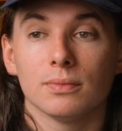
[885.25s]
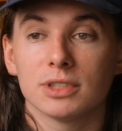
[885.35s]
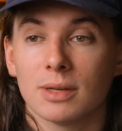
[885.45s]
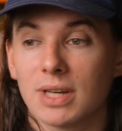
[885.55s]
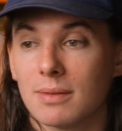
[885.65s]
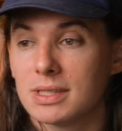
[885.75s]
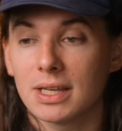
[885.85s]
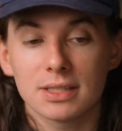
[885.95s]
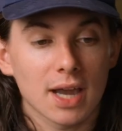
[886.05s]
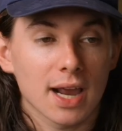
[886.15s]
Sometimes
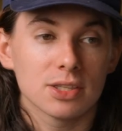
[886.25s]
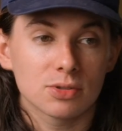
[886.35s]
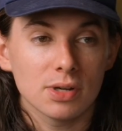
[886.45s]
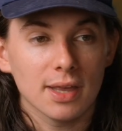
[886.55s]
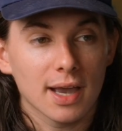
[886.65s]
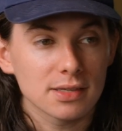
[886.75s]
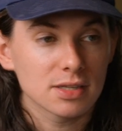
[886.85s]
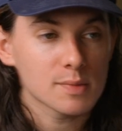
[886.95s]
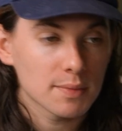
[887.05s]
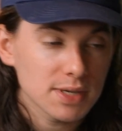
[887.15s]
TikTok has 3,000,
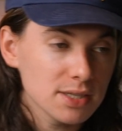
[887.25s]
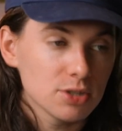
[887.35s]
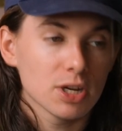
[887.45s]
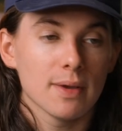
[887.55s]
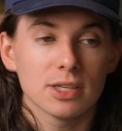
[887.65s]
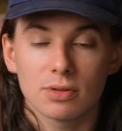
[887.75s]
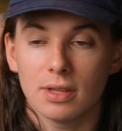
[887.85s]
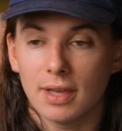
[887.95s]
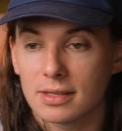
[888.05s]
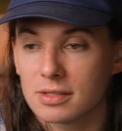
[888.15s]
sometimes Instagram has
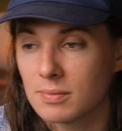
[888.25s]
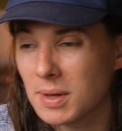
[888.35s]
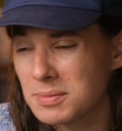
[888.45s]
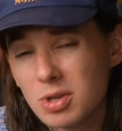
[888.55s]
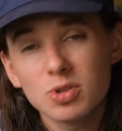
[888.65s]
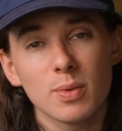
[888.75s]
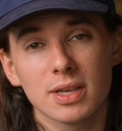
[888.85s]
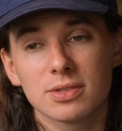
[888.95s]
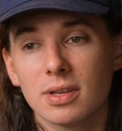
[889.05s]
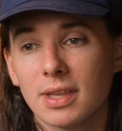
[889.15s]
3,000, sometimes YouTube
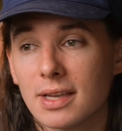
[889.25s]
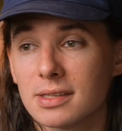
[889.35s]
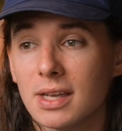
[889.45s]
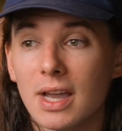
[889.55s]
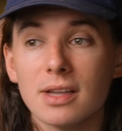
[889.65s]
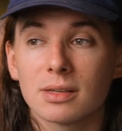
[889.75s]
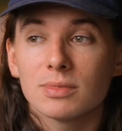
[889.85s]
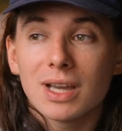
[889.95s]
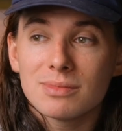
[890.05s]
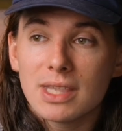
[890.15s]
has 3,000,
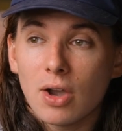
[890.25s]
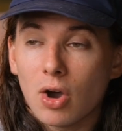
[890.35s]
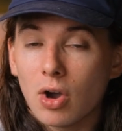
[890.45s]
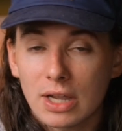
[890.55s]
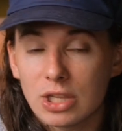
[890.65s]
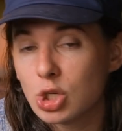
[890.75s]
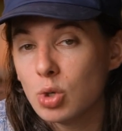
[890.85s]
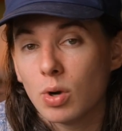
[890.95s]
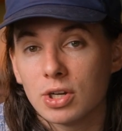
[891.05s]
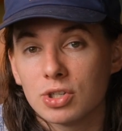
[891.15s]
sometimes they all get
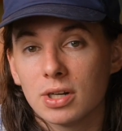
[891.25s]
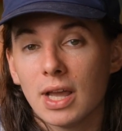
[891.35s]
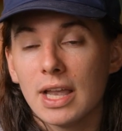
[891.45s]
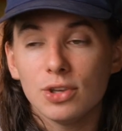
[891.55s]
200.